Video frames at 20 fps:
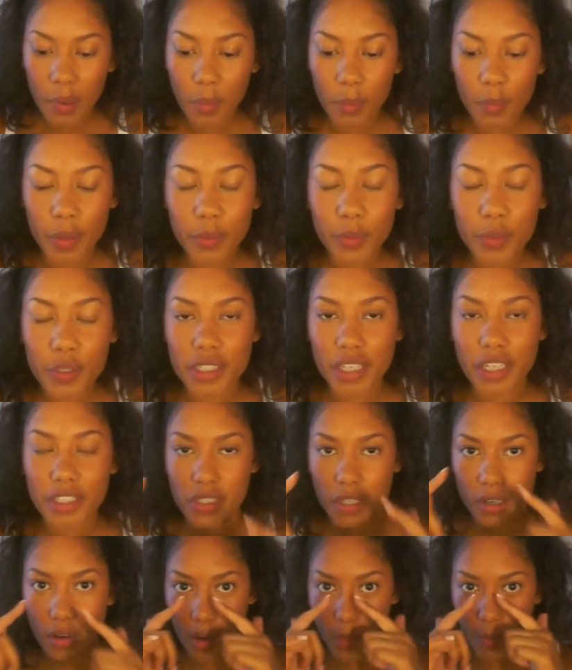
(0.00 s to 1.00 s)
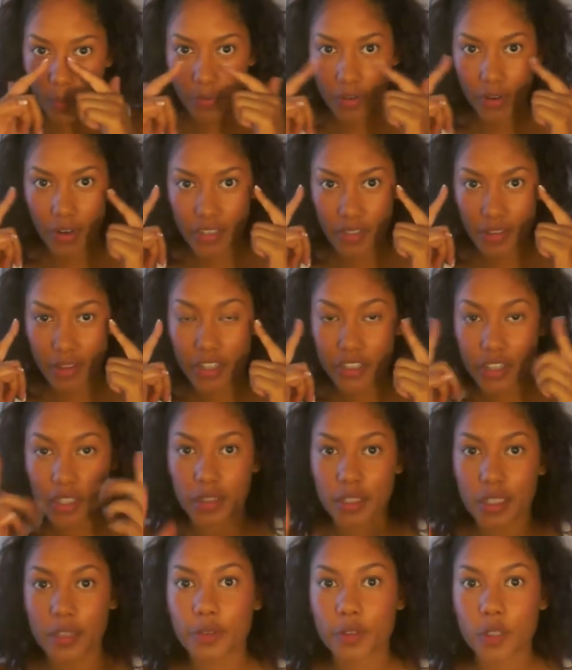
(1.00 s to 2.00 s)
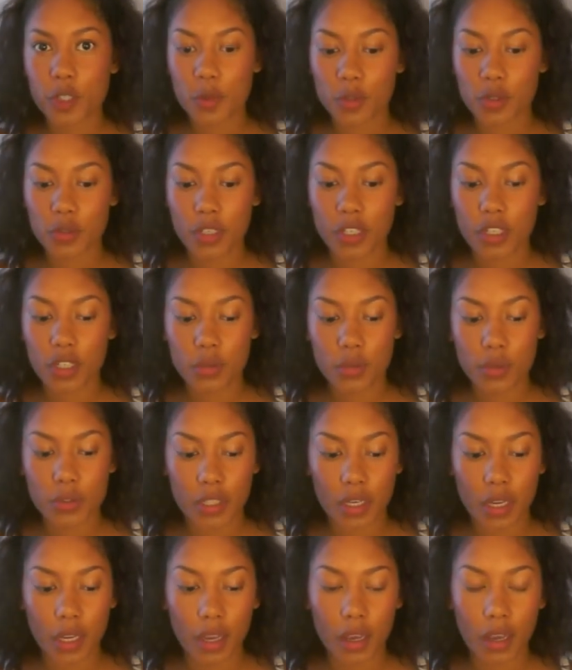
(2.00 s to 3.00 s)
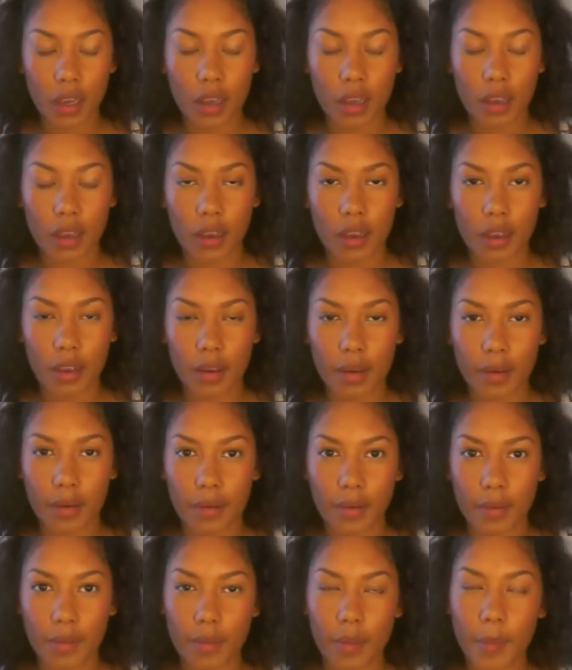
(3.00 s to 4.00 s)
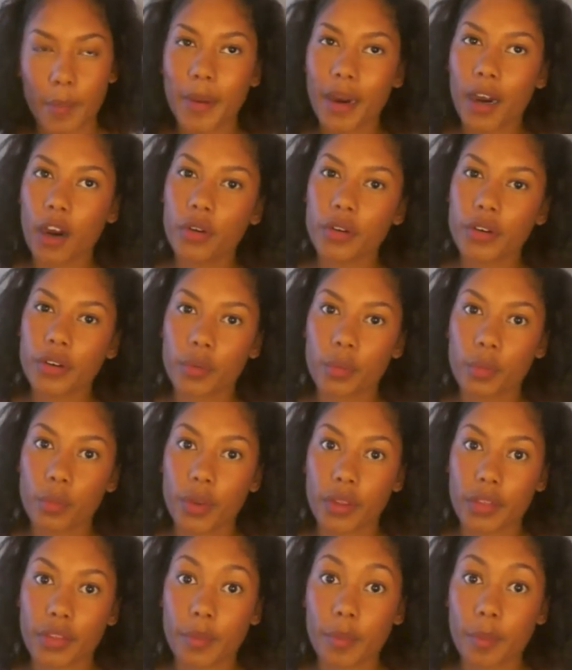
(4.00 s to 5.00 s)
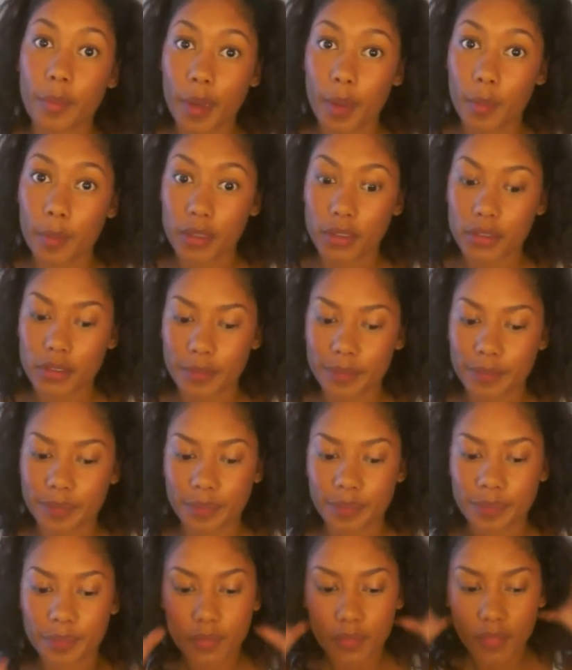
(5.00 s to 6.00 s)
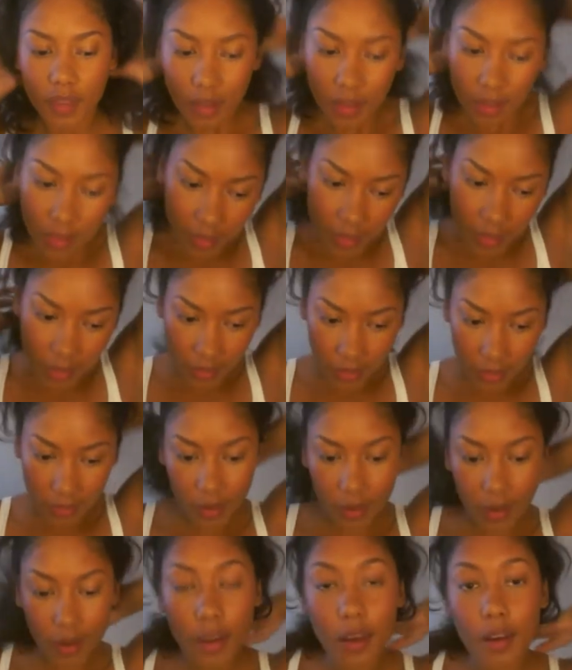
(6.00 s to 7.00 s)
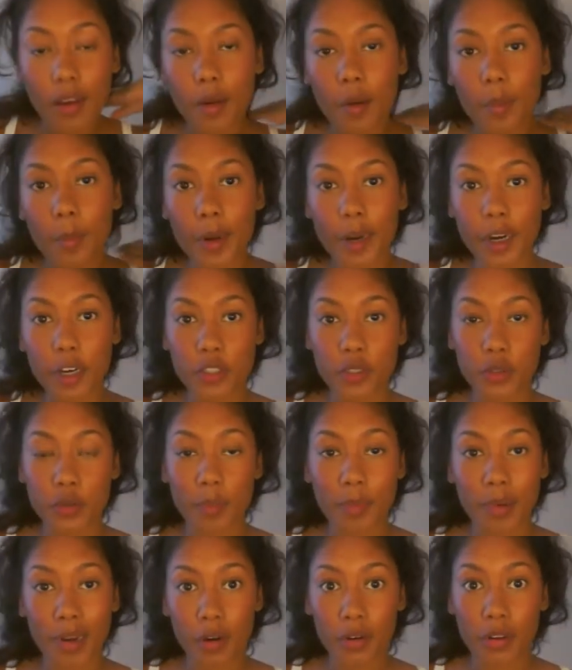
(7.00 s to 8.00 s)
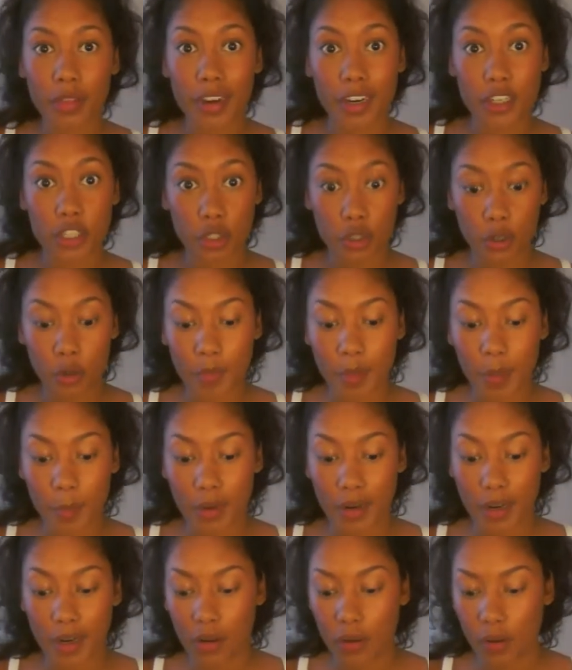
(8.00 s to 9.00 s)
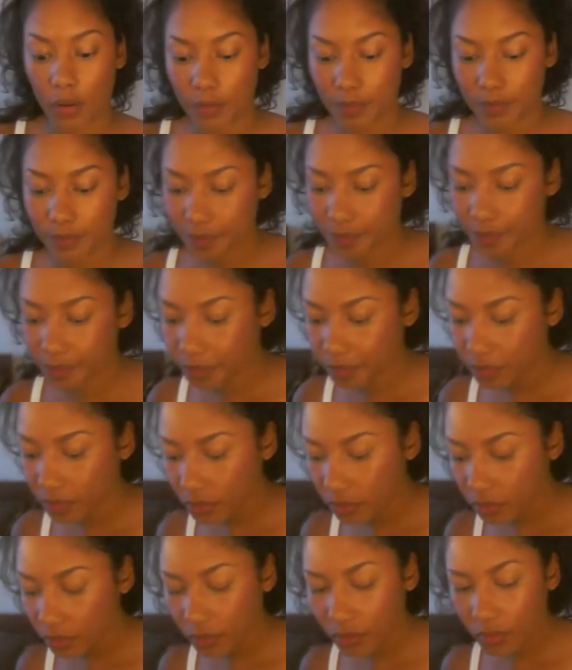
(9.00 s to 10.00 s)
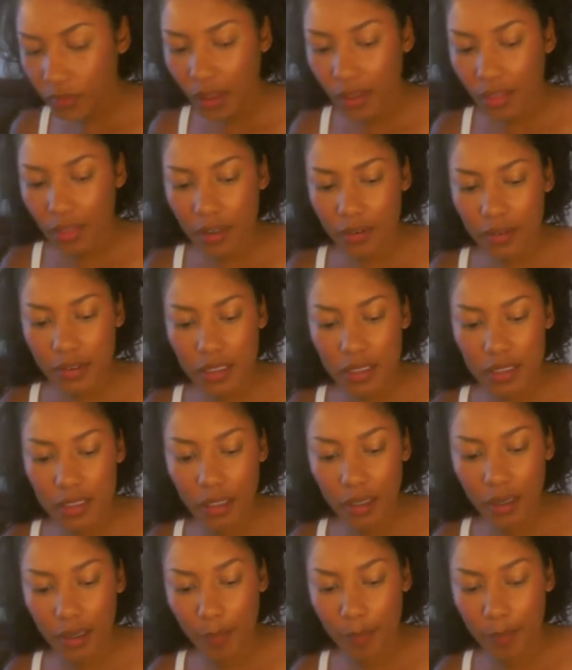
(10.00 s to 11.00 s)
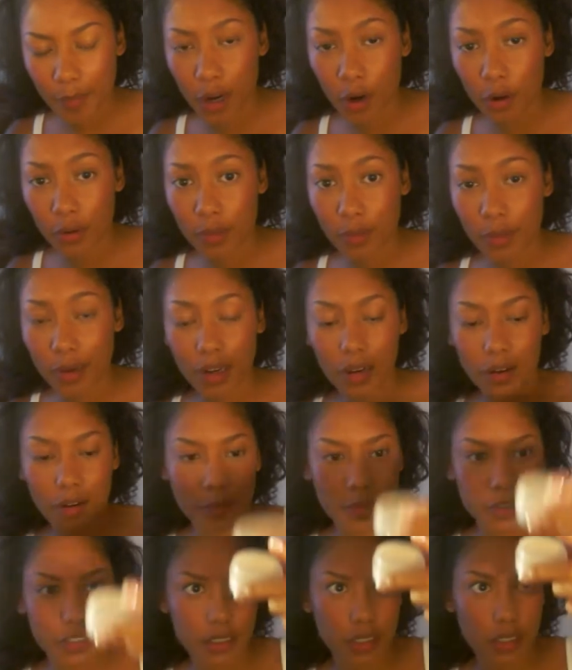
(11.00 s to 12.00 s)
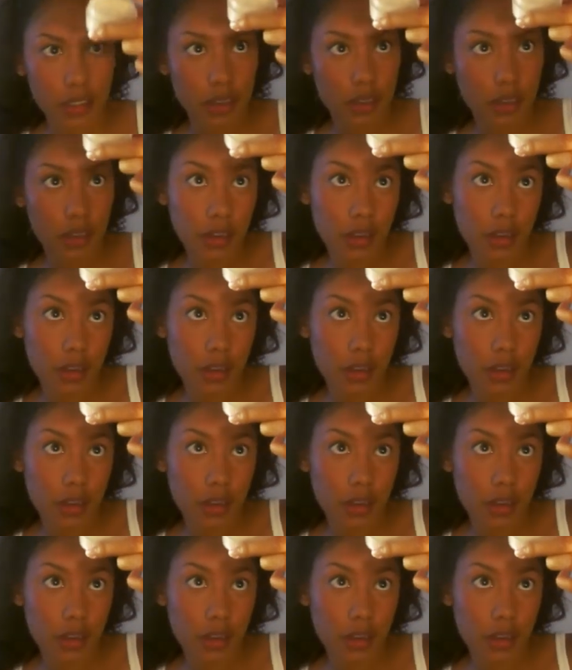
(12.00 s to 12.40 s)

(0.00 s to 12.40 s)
When you set the camouflage, there's a difference between using a powder with pigment than compared to powder that has no pigment at all. There is a powder by Laura Mercier.